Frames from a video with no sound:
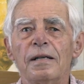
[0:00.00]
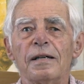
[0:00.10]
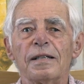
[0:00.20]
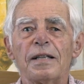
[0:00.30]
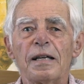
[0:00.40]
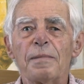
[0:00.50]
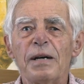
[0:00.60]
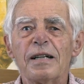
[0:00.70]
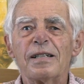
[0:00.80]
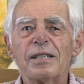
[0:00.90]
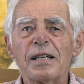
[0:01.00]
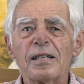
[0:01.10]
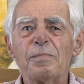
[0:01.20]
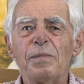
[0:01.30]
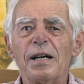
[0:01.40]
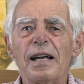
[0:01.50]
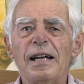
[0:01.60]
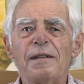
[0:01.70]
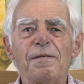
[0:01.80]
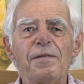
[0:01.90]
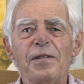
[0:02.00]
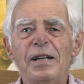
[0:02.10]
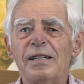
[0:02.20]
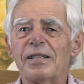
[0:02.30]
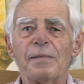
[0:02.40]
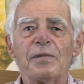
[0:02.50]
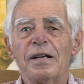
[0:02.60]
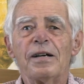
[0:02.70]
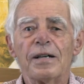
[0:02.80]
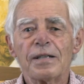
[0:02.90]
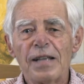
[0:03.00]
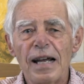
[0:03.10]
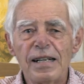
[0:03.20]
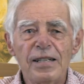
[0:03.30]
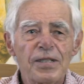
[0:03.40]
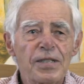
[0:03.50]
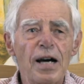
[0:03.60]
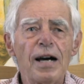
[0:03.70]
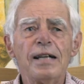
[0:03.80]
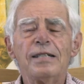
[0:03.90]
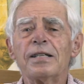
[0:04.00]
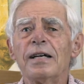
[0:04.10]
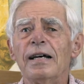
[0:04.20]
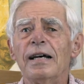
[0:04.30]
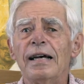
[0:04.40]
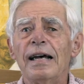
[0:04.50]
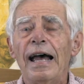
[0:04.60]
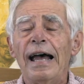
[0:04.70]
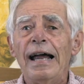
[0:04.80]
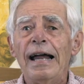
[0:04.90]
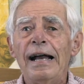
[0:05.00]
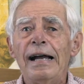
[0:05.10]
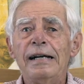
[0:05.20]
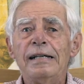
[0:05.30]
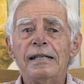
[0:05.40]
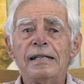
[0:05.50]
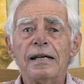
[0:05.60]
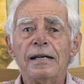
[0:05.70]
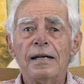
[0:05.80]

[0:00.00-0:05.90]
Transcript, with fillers: I think about six by eight feet, something like that in size, and